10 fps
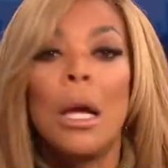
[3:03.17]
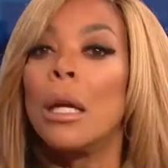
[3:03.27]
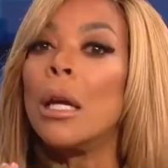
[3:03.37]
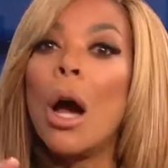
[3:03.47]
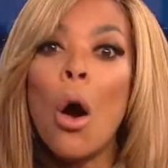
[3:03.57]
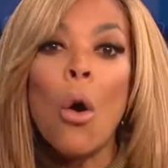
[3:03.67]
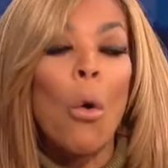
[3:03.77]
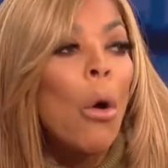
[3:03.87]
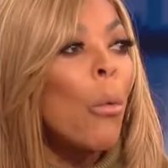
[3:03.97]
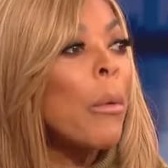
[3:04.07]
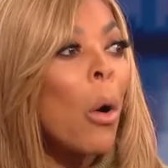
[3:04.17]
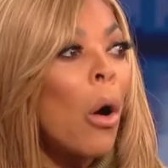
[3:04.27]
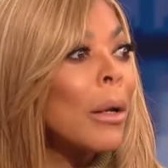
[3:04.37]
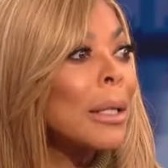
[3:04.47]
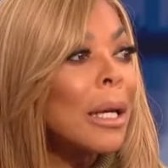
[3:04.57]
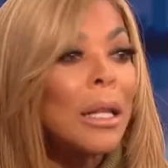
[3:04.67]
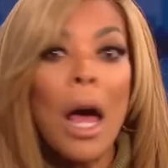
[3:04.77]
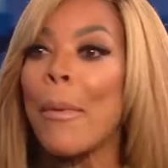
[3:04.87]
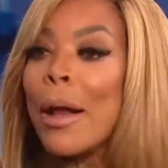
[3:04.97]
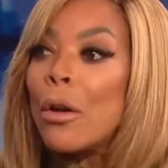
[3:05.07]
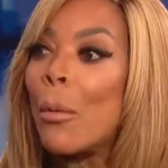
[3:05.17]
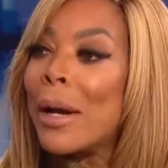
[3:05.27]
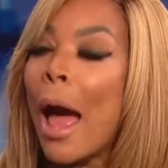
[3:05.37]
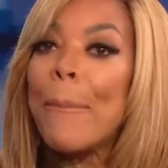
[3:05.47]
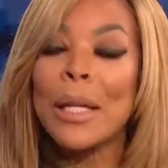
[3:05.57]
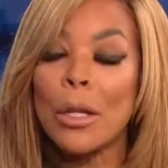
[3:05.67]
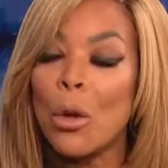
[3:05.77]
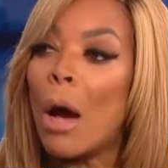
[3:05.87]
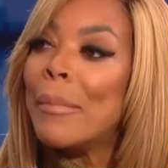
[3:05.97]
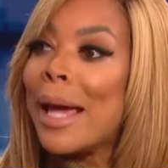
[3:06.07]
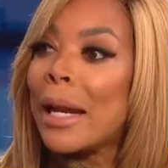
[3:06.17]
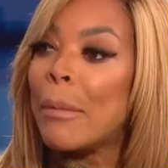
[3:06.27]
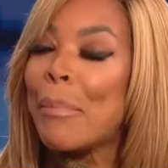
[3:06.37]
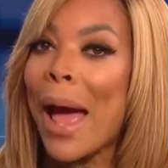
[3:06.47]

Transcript: yo, we were all in the club, I don't know what happened, can you help me get it